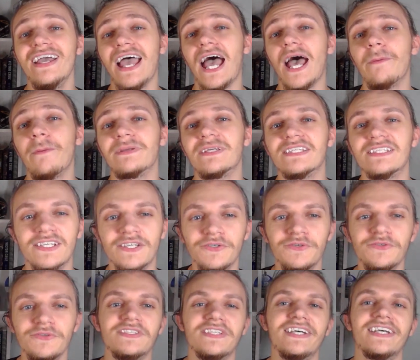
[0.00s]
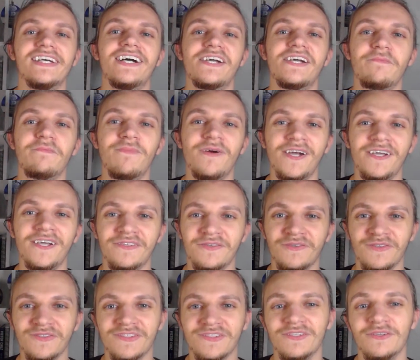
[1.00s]
Happy Tuesday. I am Brandon
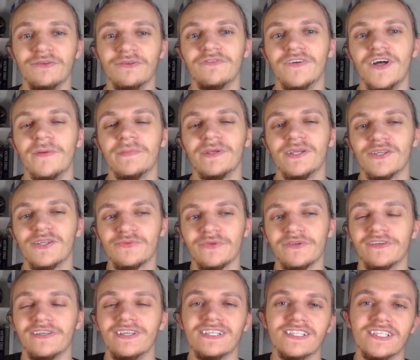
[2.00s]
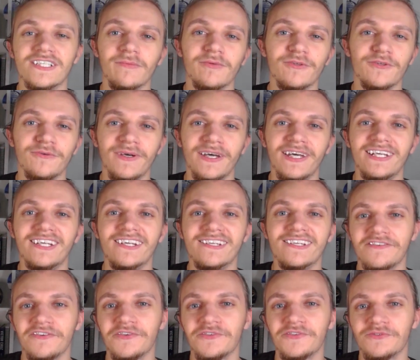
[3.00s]
Olson. You can find me on Twitter at
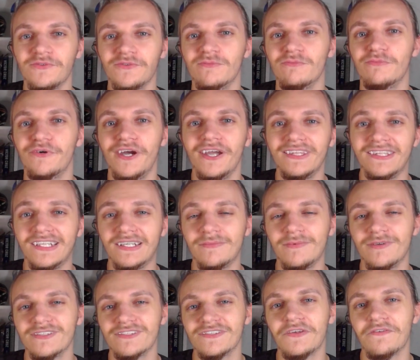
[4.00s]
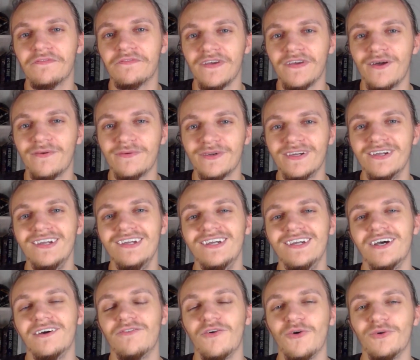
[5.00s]
WNS_Brandon. I'm also the founder
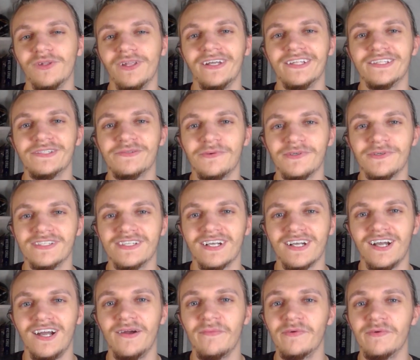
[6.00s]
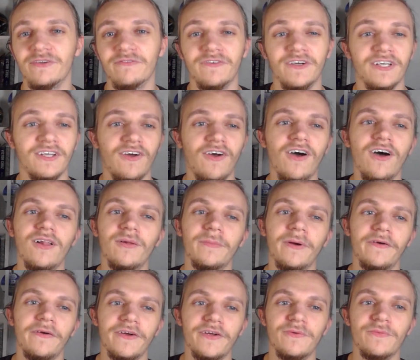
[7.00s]
of WholeLineSports.com, where you can find all of my
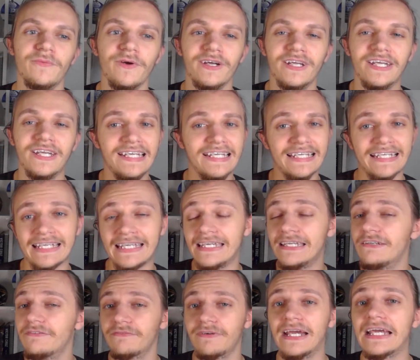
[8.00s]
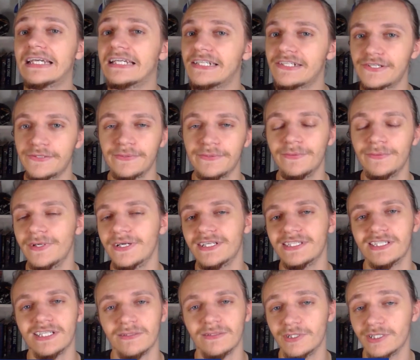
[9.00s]
written work. Getting right into it, we're going to
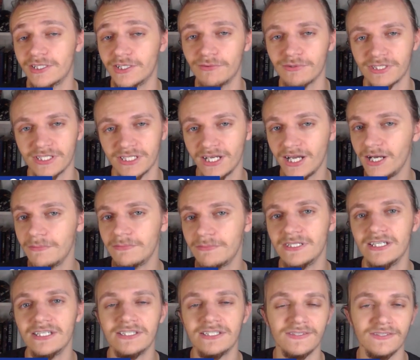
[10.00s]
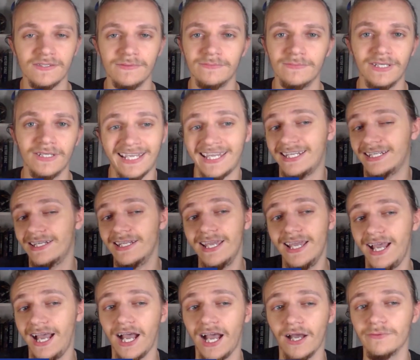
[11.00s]
talk about coaching updates from, again,
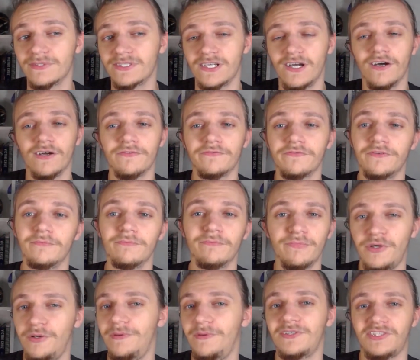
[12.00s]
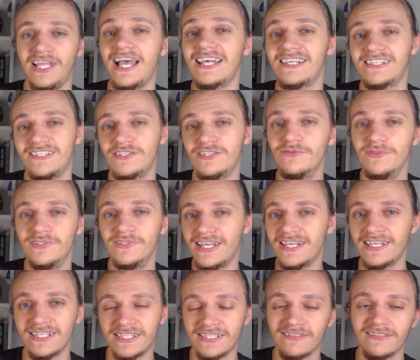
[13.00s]
I was gone from pretty much last Tuesday
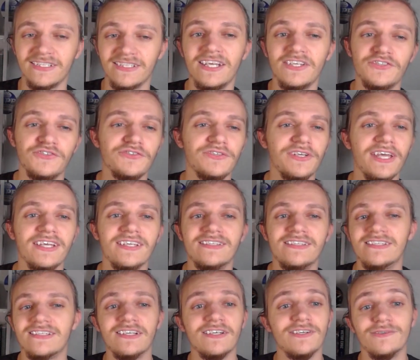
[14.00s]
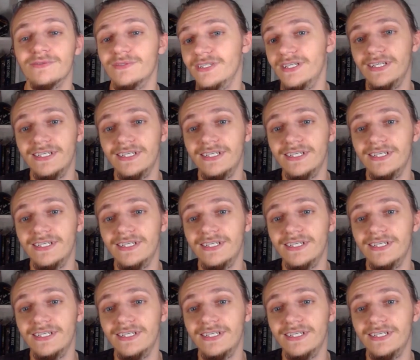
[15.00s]
until yesterday, so